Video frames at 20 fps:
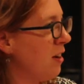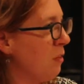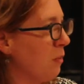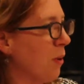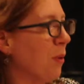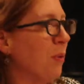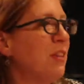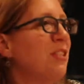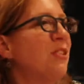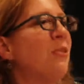
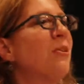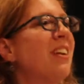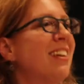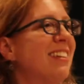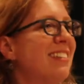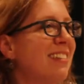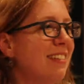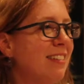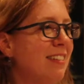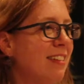where we don't
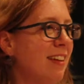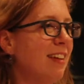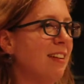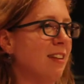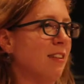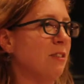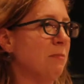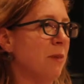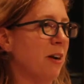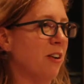get to see it
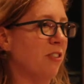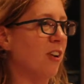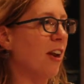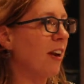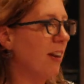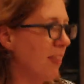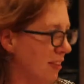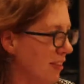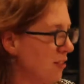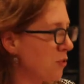as much.
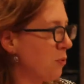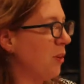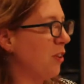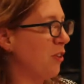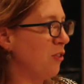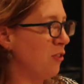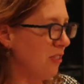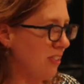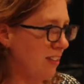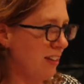And in this one,
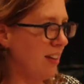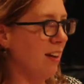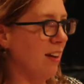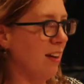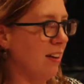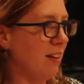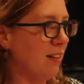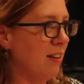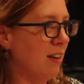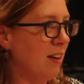you see
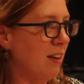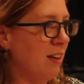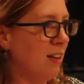it.